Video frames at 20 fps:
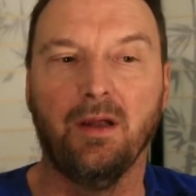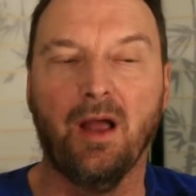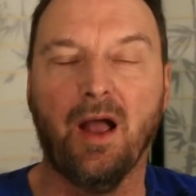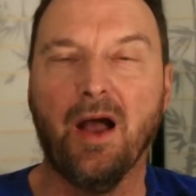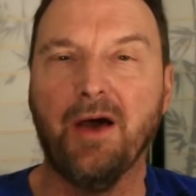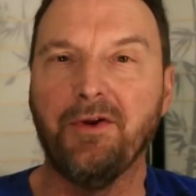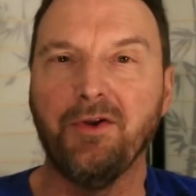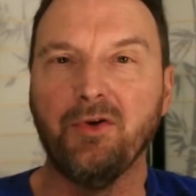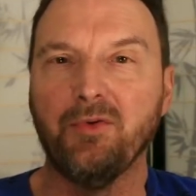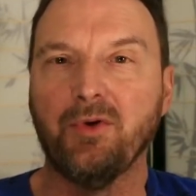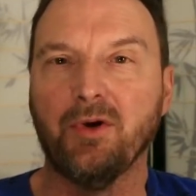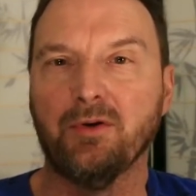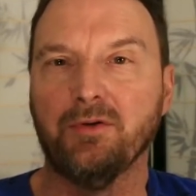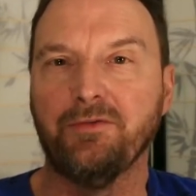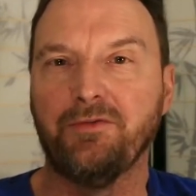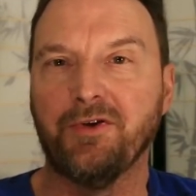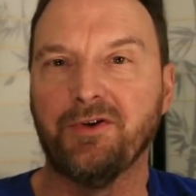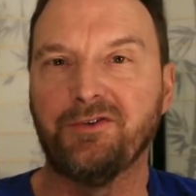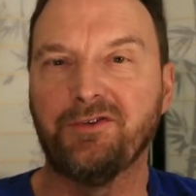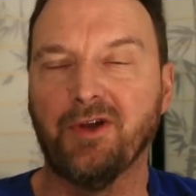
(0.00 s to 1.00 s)
how do you know
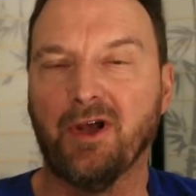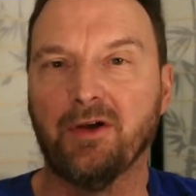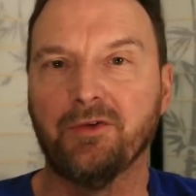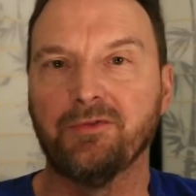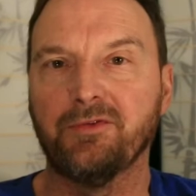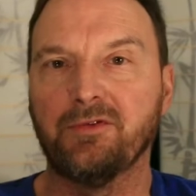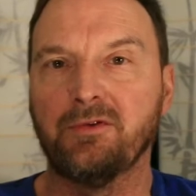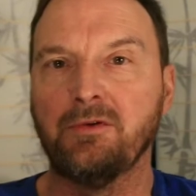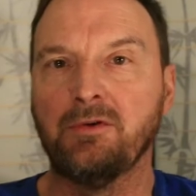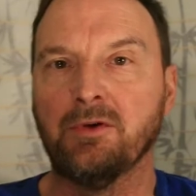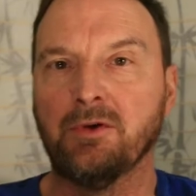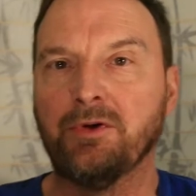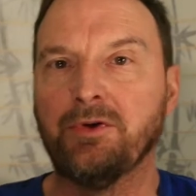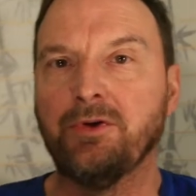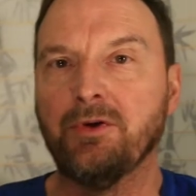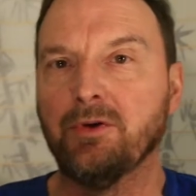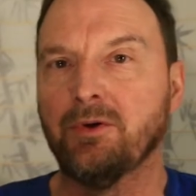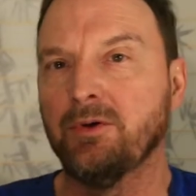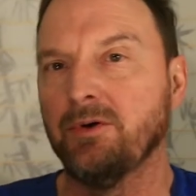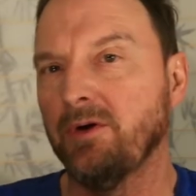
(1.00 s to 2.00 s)
if it sounds
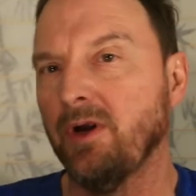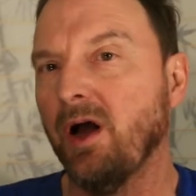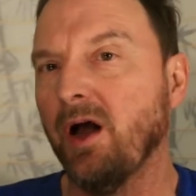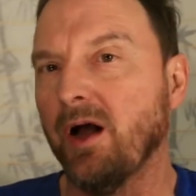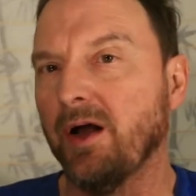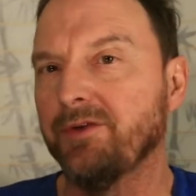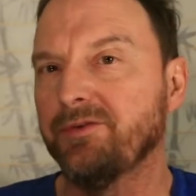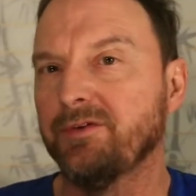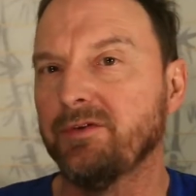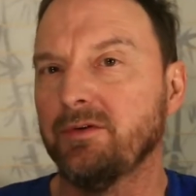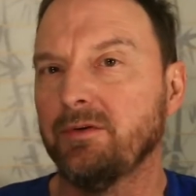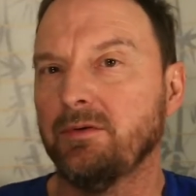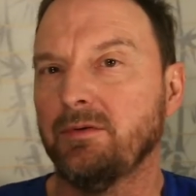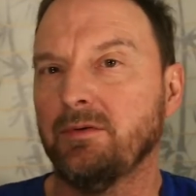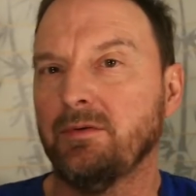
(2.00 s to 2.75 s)
good or not?